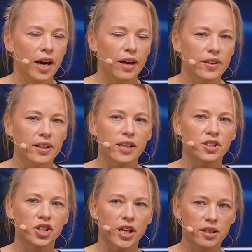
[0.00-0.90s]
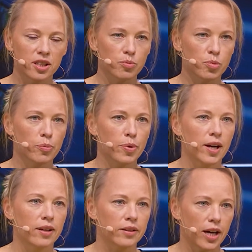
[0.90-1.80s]
and then inject this
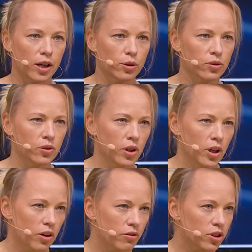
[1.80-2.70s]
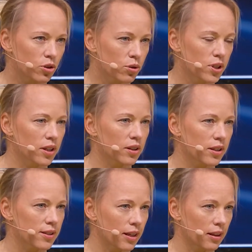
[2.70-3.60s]
propellant out, reducing
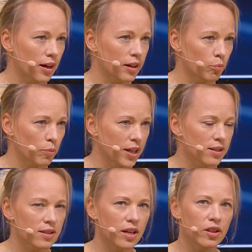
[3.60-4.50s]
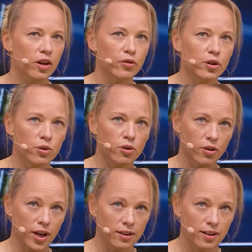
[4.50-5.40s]
the satellite mass, and therefore you
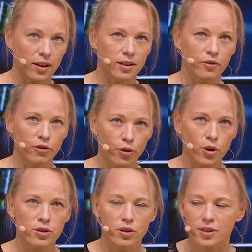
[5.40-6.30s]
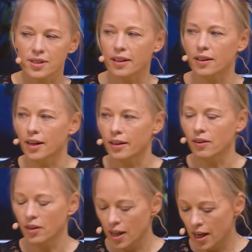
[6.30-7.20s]
create a force on the
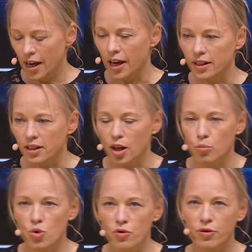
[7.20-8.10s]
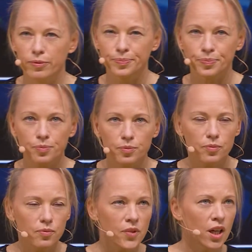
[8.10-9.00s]
satellite and it can move.
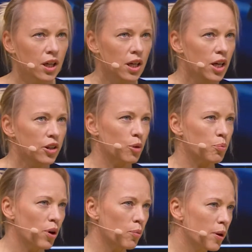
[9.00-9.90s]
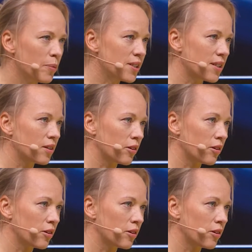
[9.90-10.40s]
The problem is the